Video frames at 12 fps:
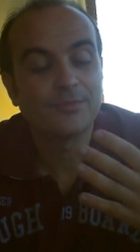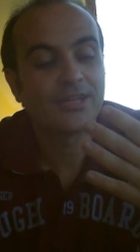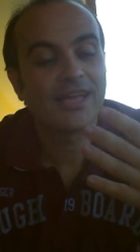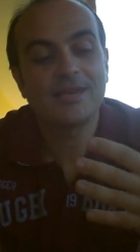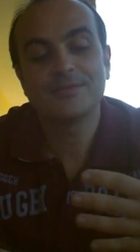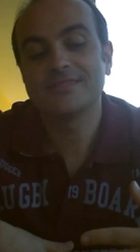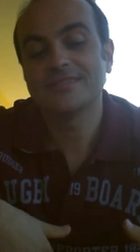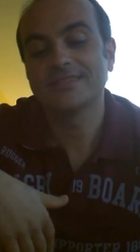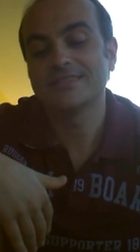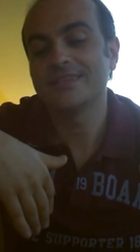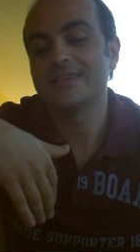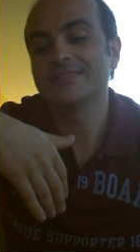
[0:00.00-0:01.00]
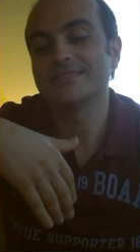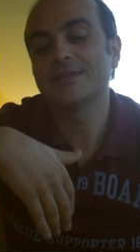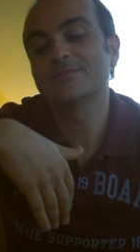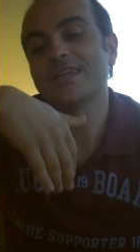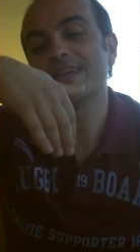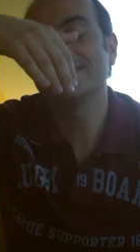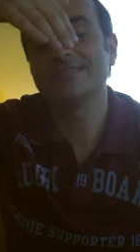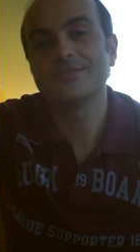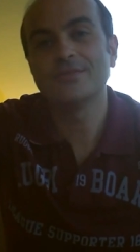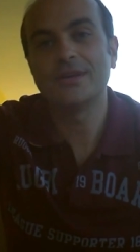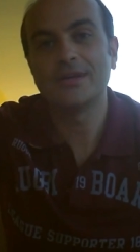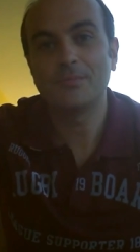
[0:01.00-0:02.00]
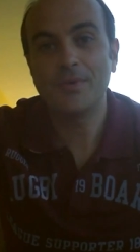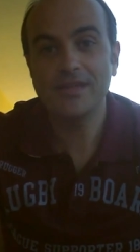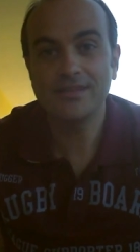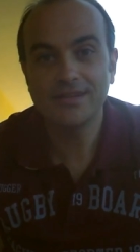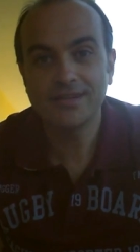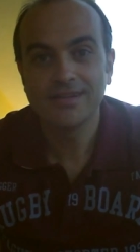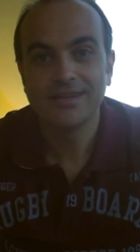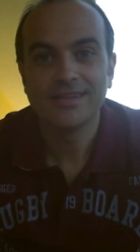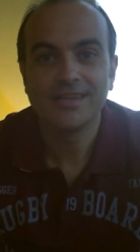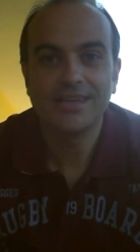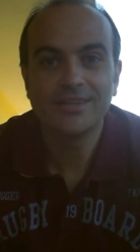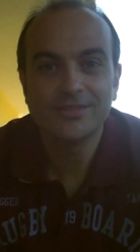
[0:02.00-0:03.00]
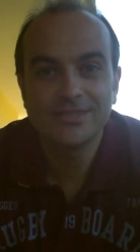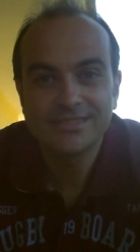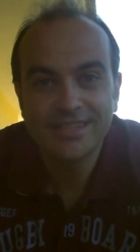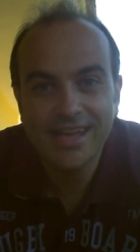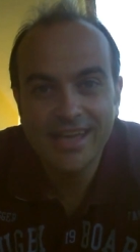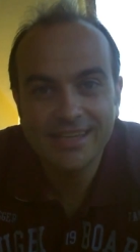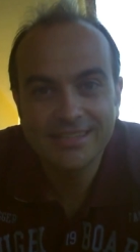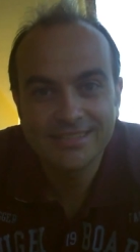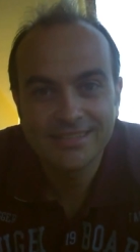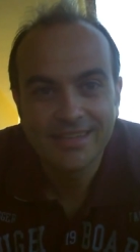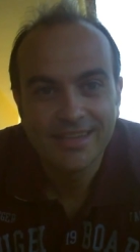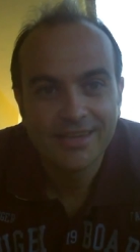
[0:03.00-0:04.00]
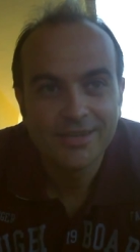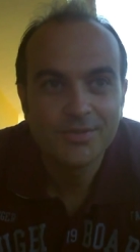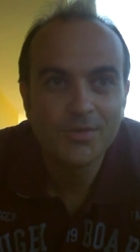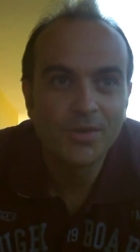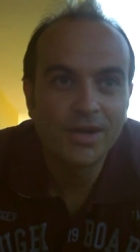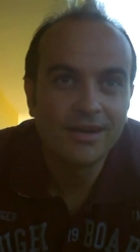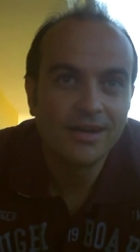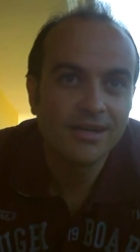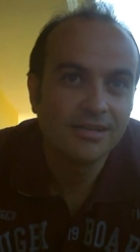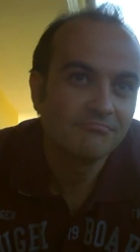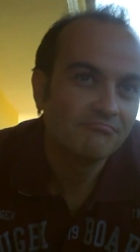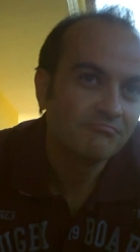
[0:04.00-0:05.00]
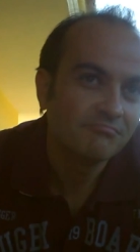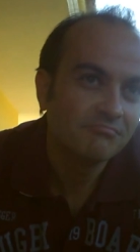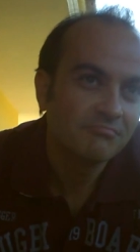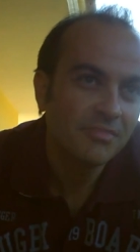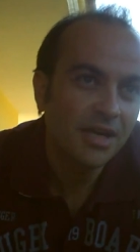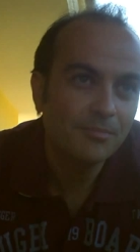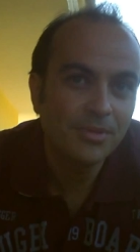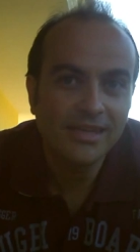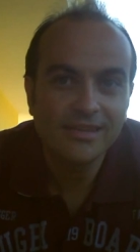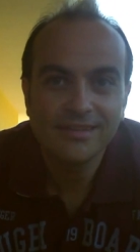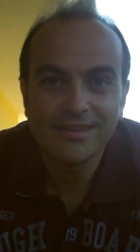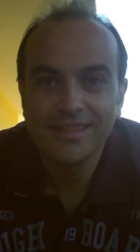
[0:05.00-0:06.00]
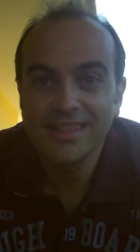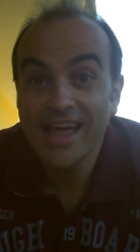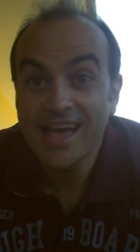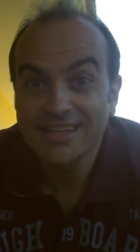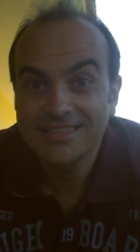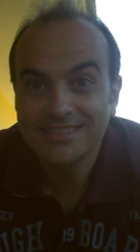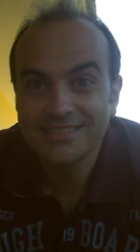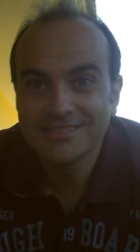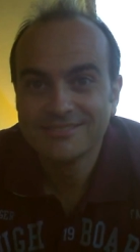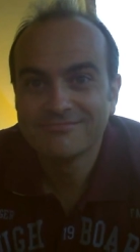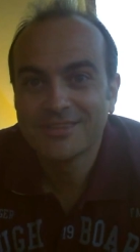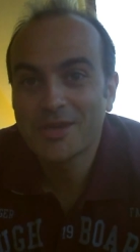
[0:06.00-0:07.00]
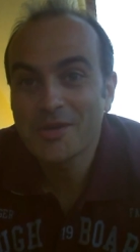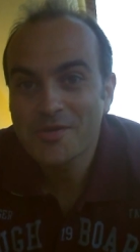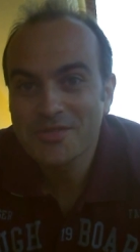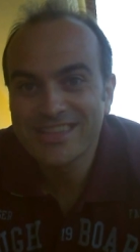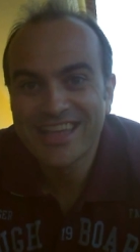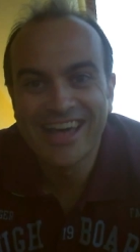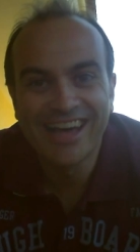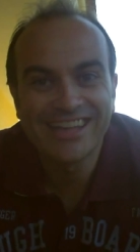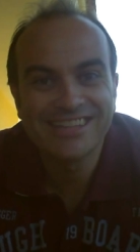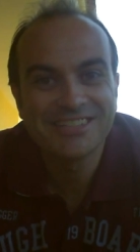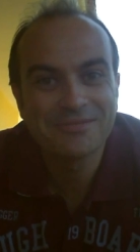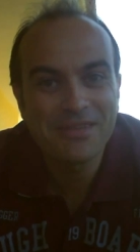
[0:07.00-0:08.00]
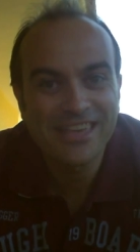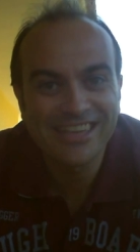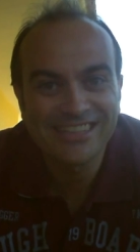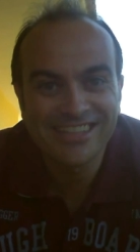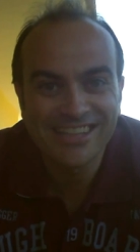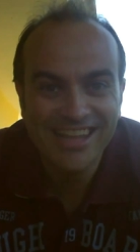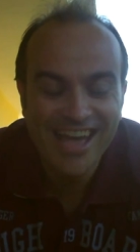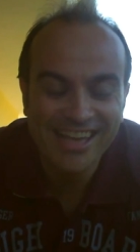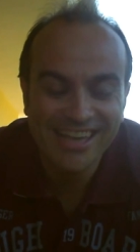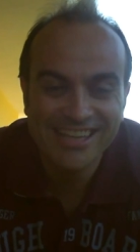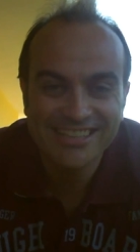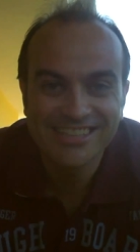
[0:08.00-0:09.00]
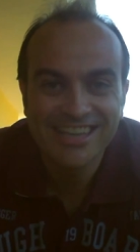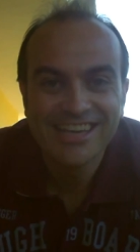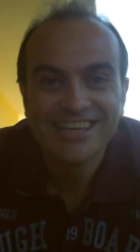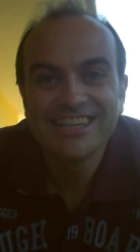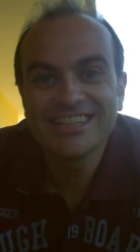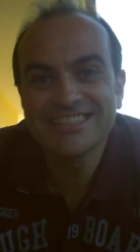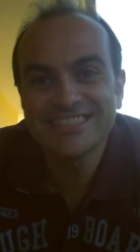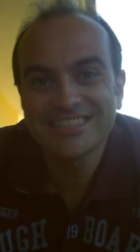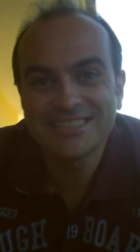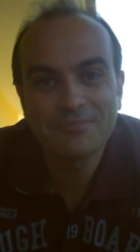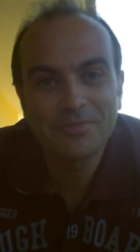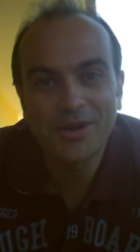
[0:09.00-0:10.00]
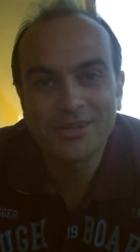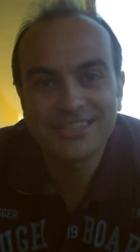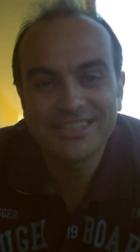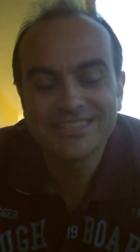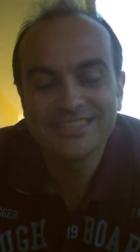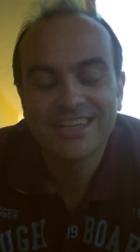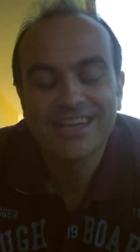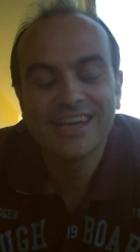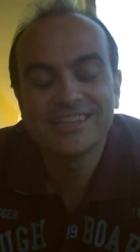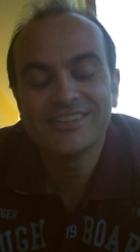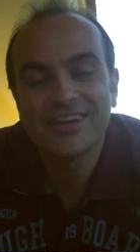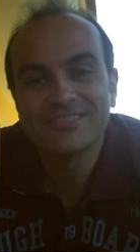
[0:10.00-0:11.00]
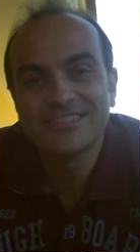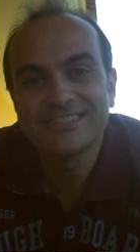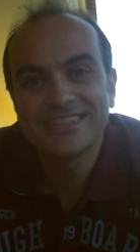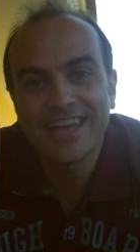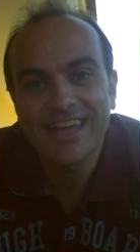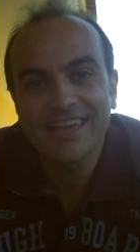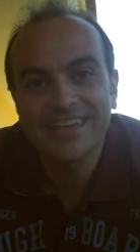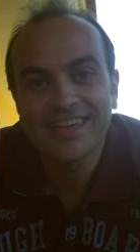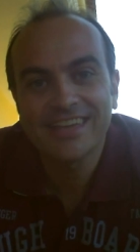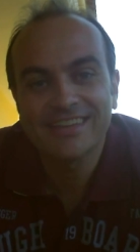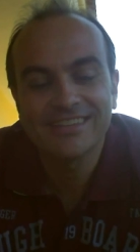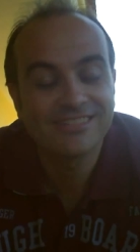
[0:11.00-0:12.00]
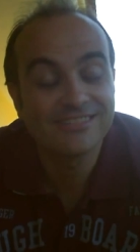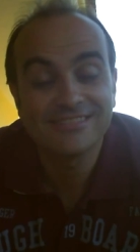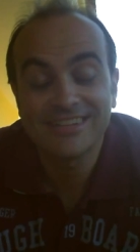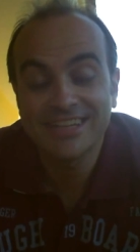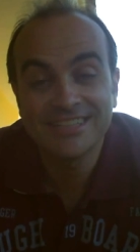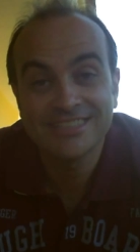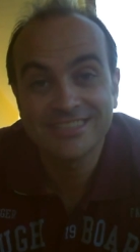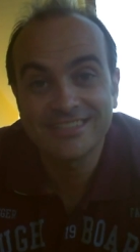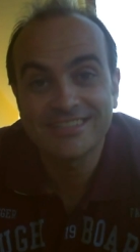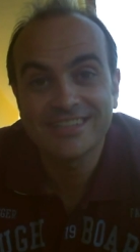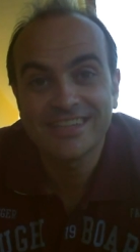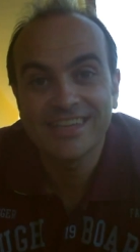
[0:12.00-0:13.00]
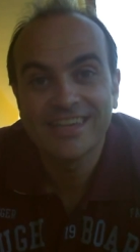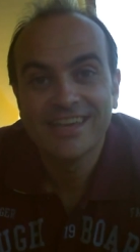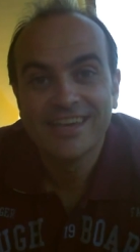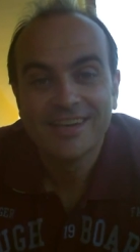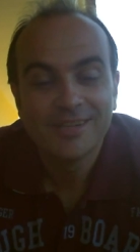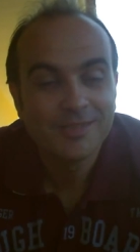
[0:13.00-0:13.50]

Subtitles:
some days you are better, in other days you are a bit less good at speaking the language. It's just a process, and you have to take it to enjoy